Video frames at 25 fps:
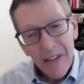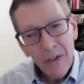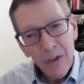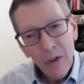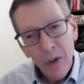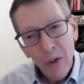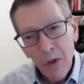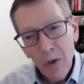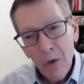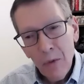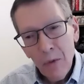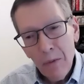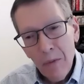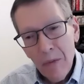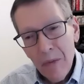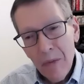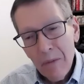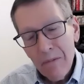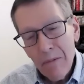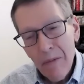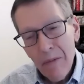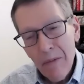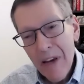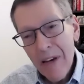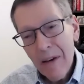to
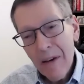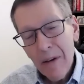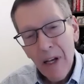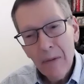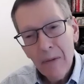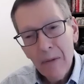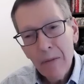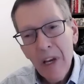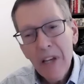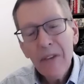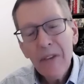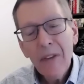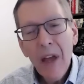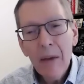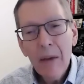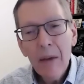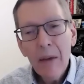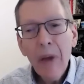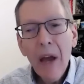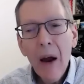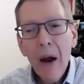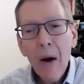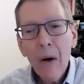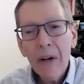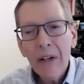meet that
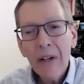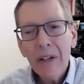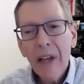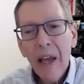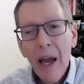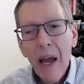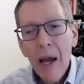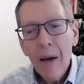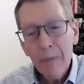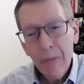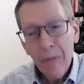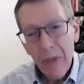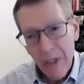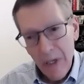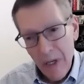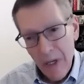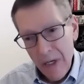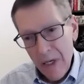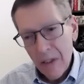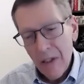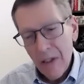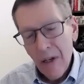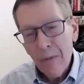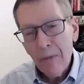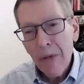power gap
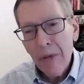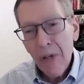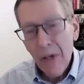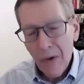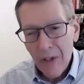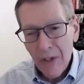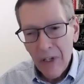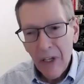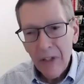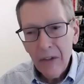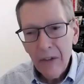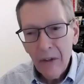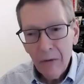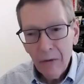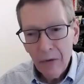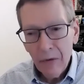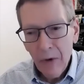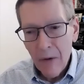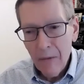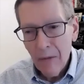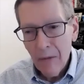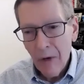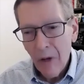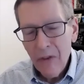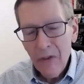component
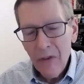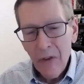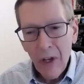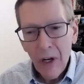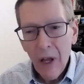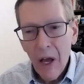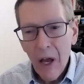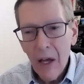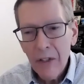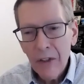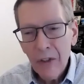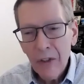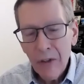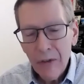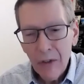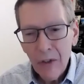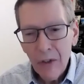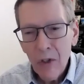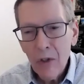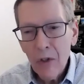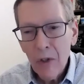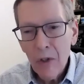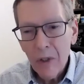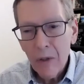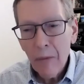from the loss of the
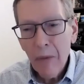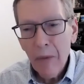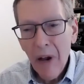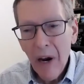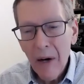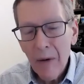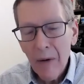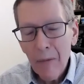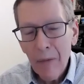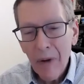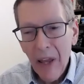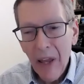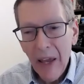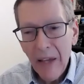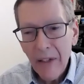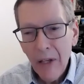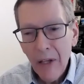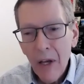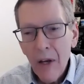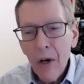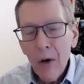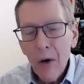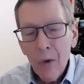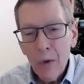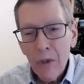nuclear power plant
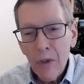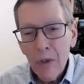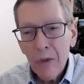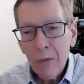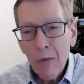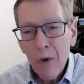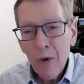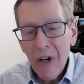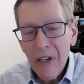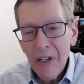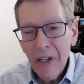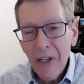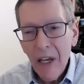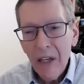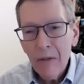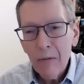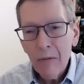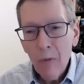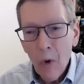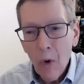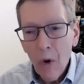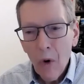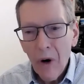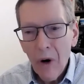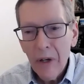was bring in
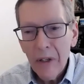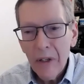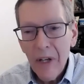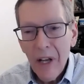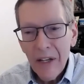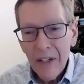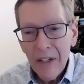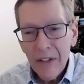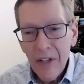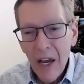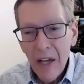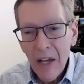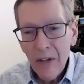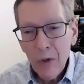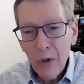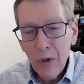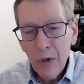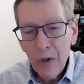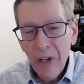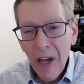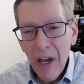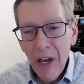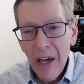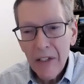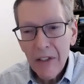more natural
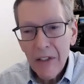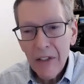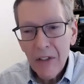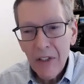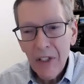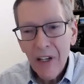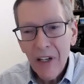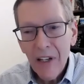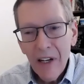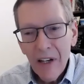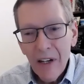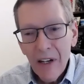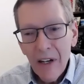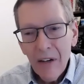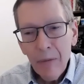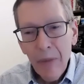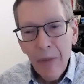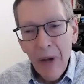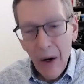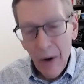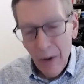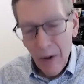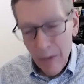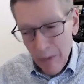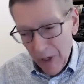gas
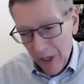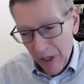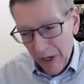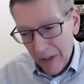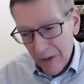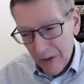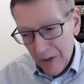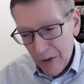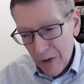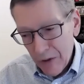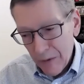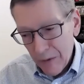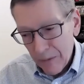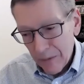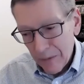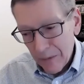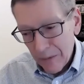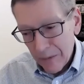power plants.